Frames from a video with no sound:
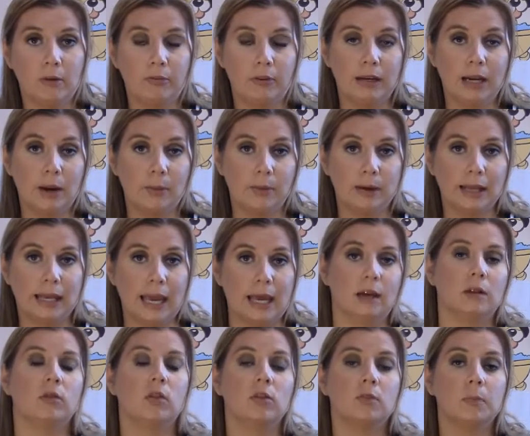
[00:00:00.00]
them every now and
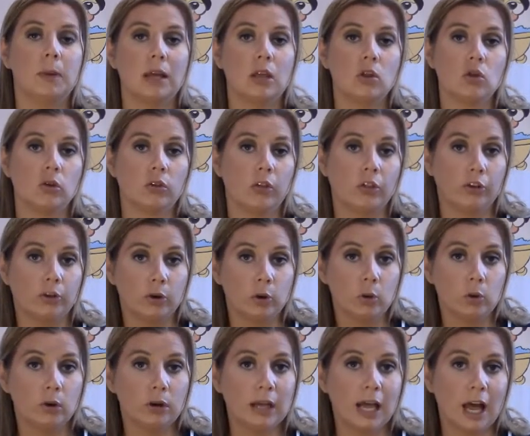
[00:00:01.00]
again, just making sure that they're
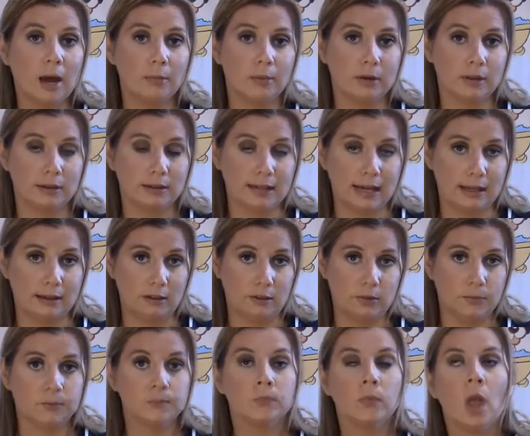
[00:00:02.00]
cool, calm, and
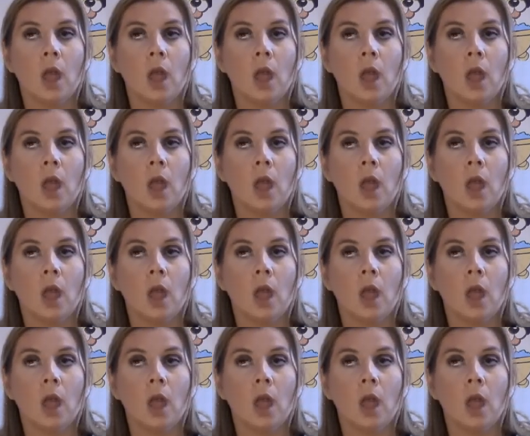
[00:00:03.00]
content.